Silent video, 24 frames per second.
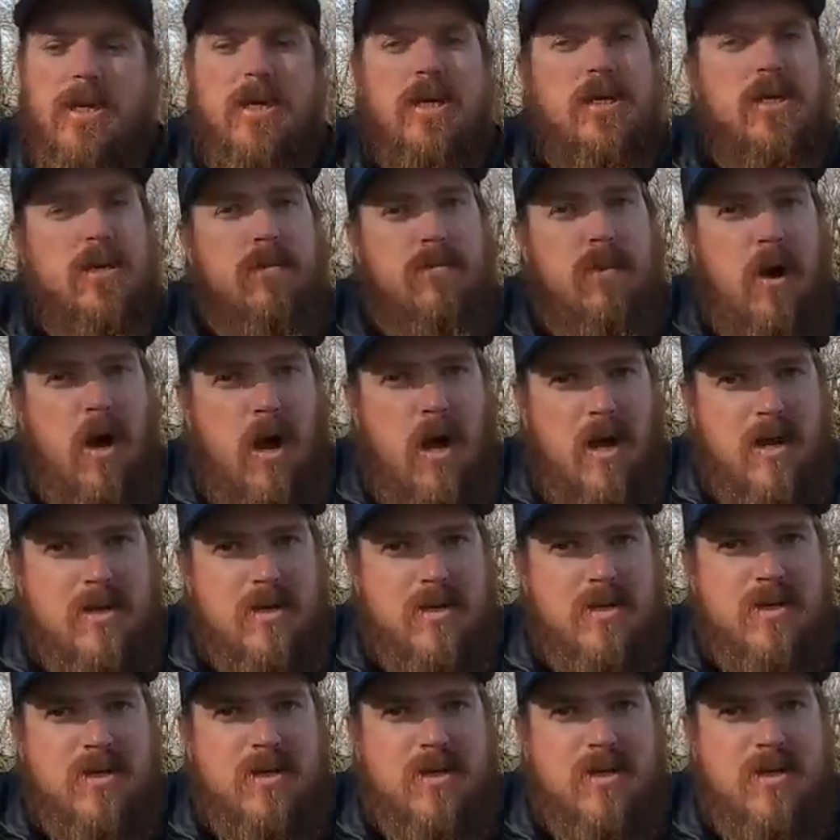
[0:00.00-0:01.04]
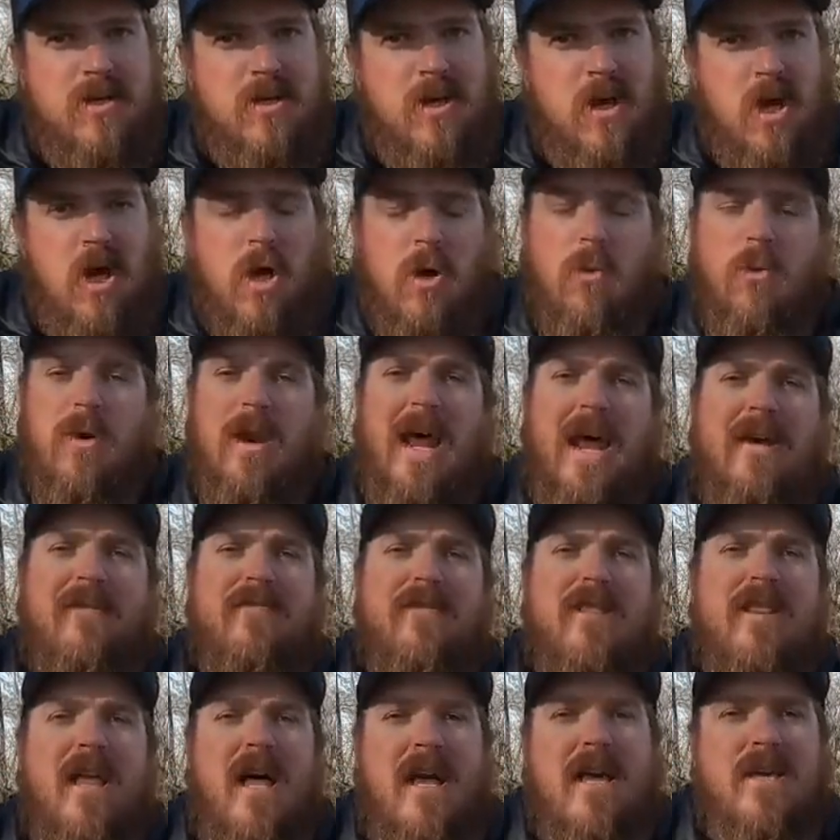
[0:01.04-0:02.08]
to pause. When I have
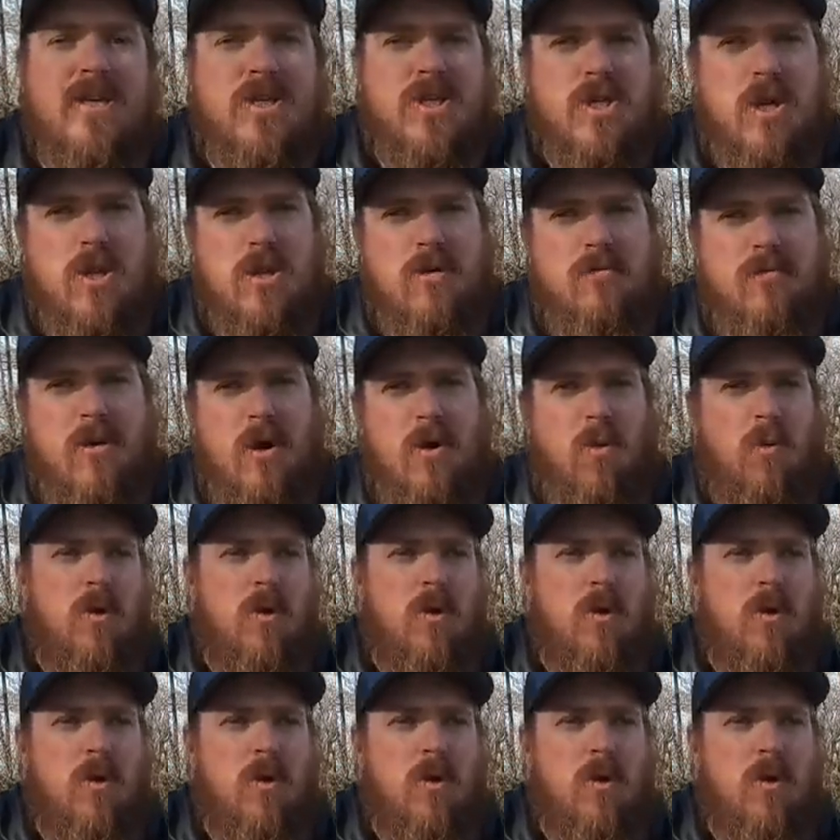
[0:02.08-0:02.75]
clients on the boat,